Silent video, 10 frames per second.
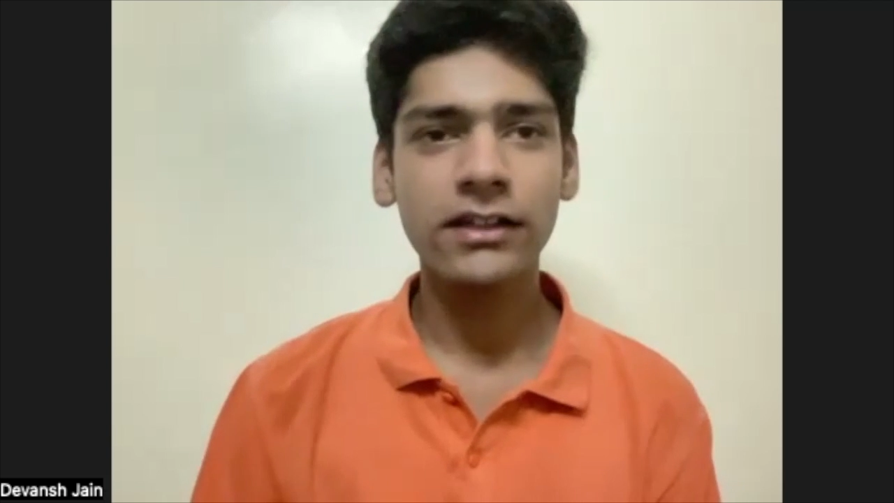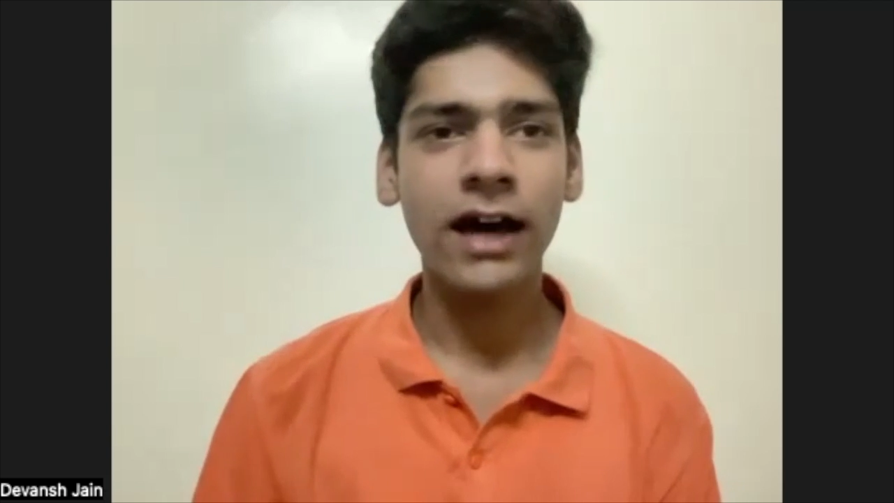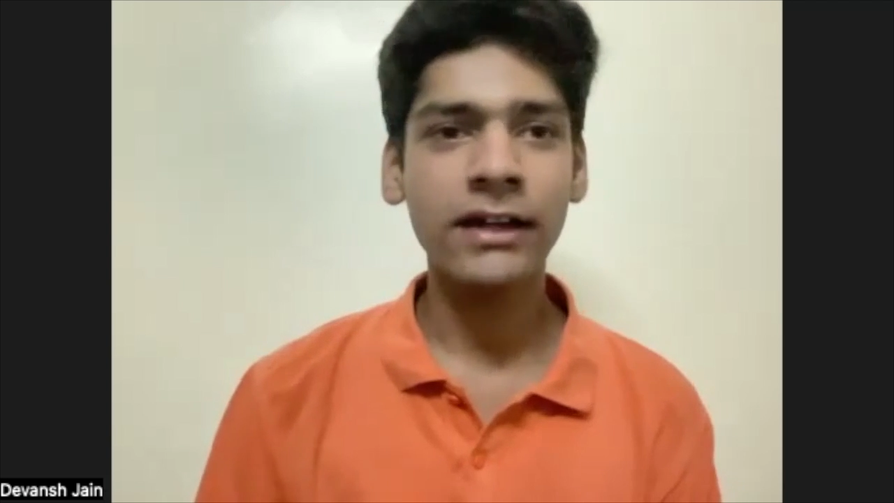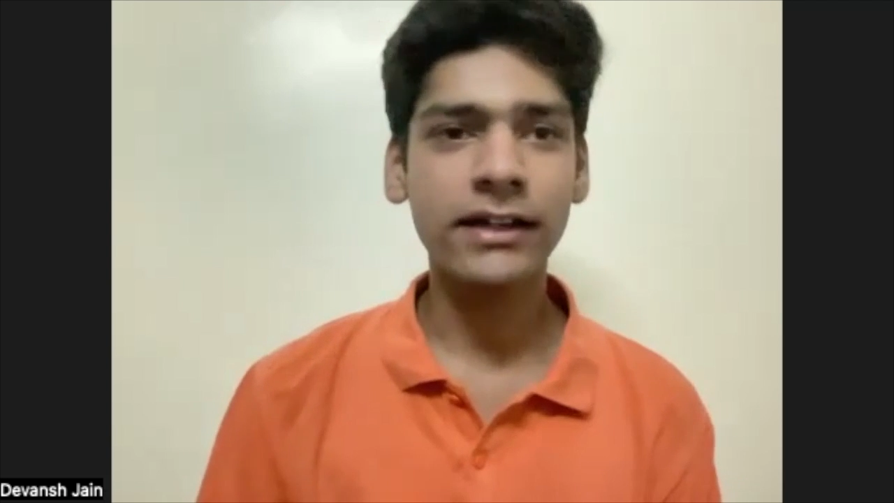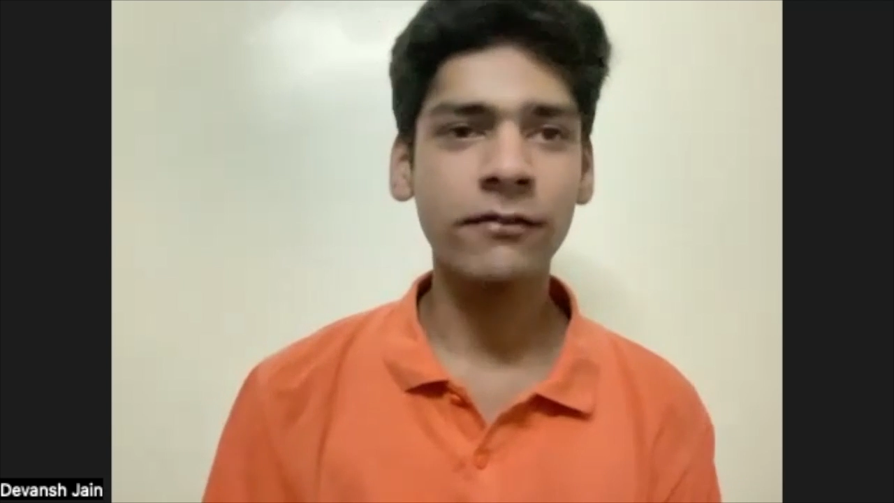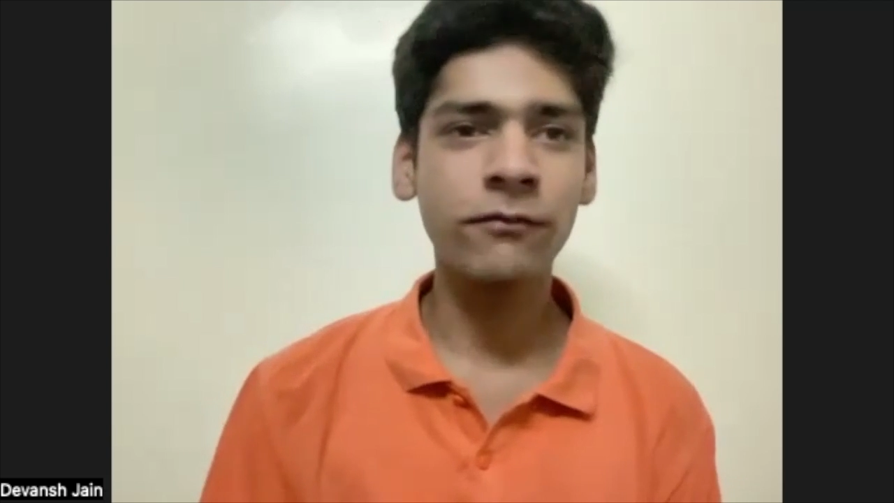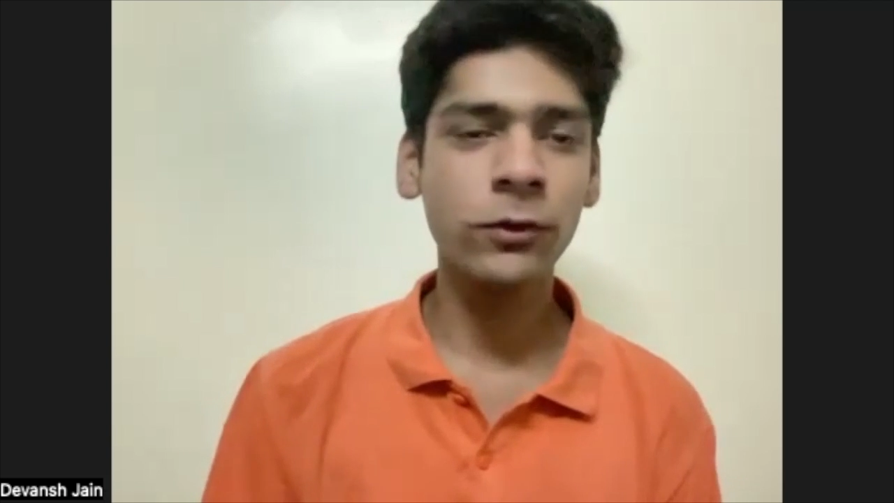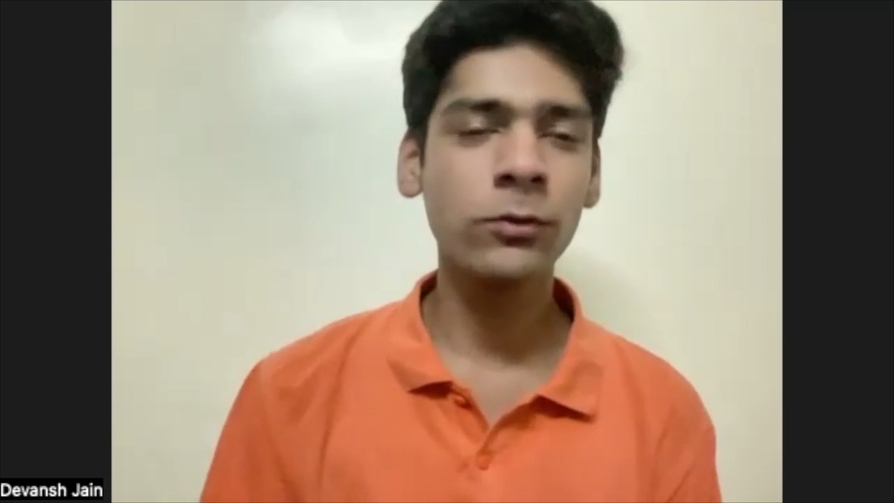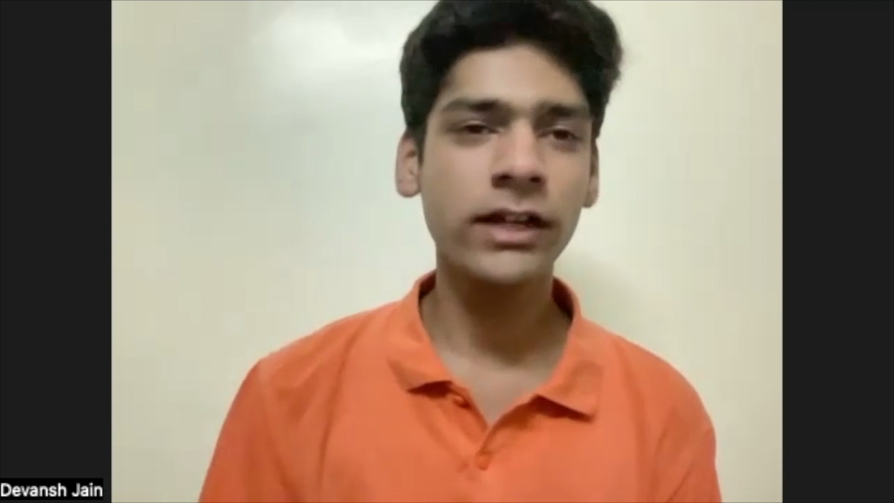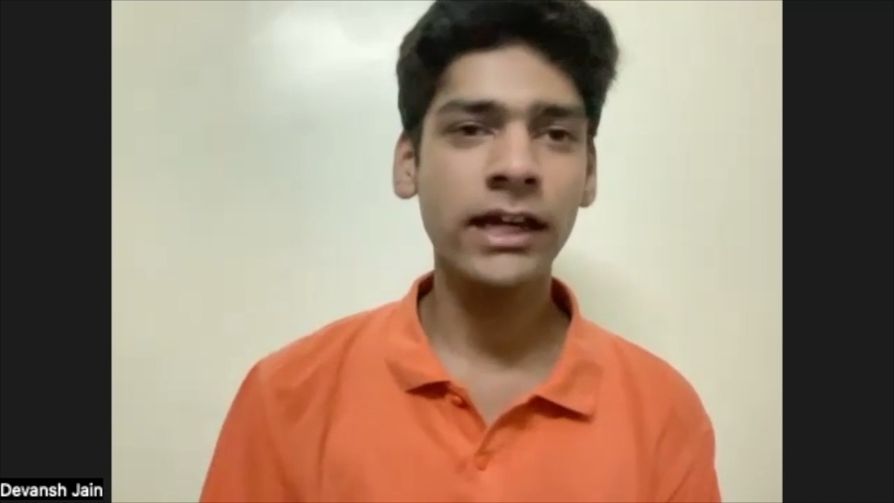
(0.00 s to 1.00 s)
that if
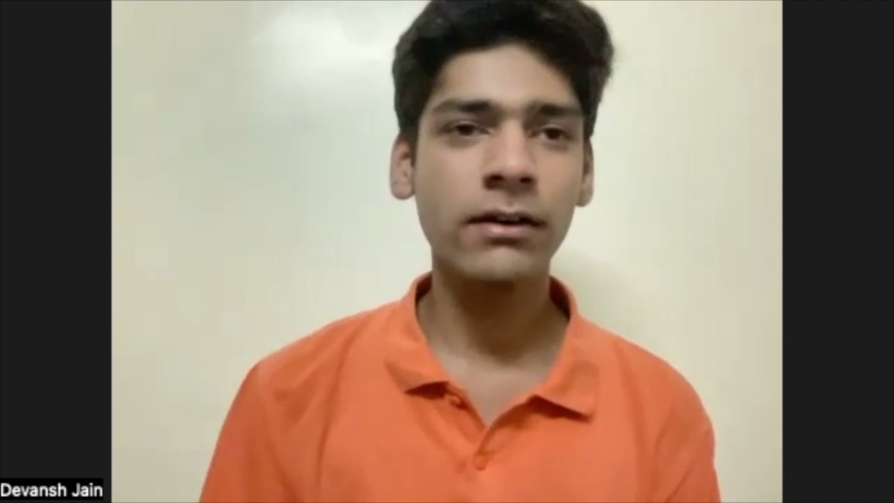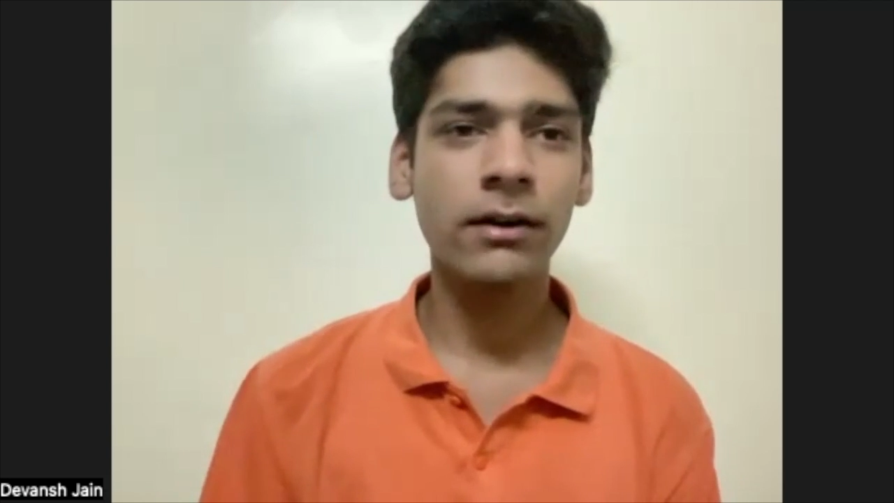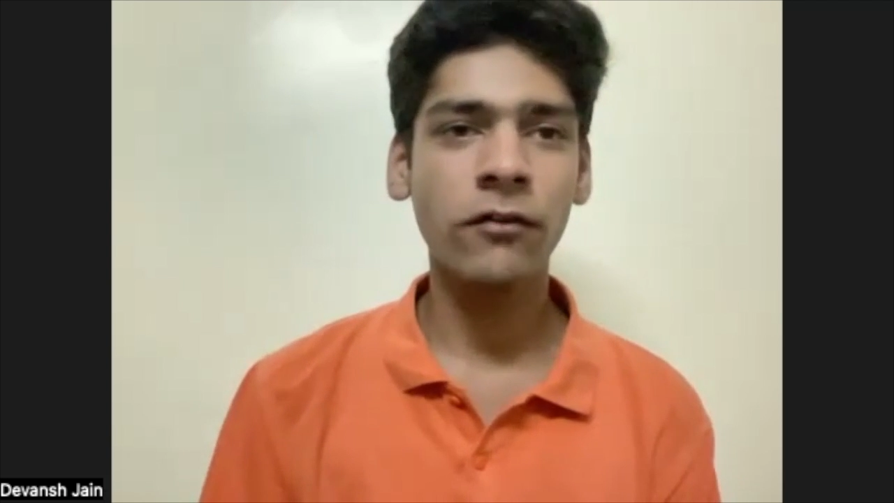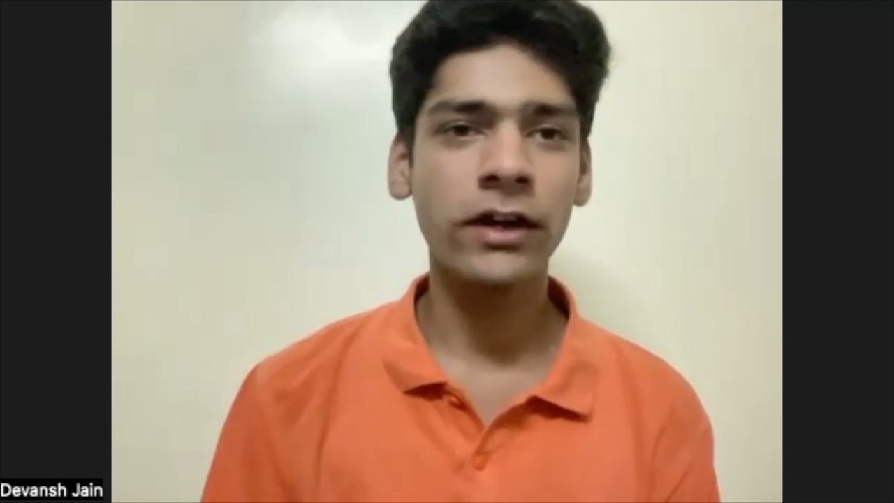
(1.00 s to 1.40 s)
you take,